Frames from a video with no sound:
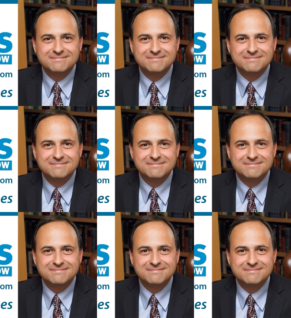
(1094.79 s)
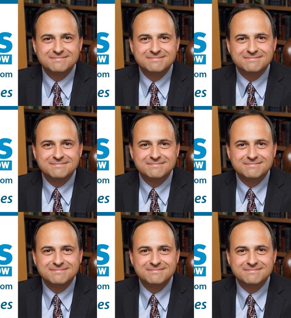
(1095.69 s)

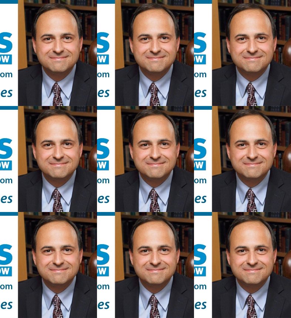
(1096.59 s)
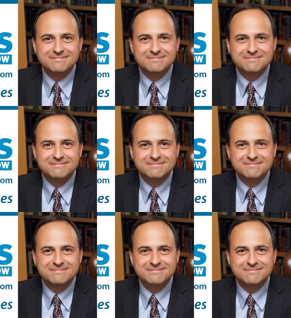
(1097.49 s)

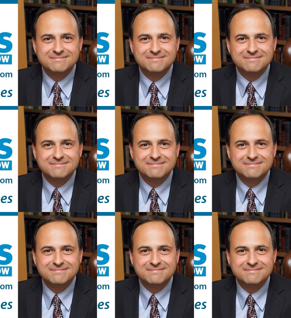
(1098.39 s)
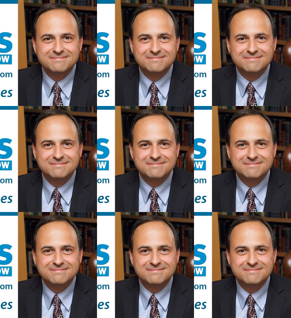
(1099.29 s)

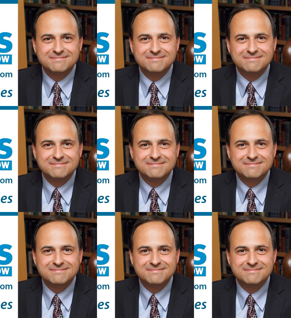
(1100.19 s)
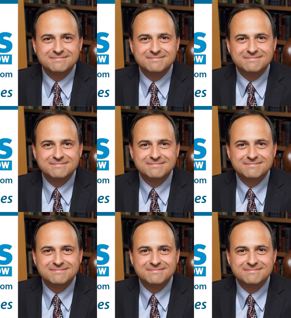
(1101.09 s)

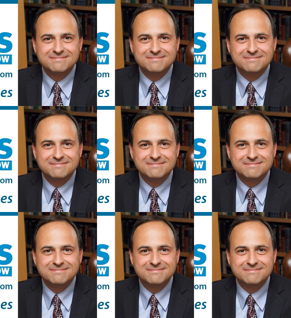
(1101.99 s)
[no speech]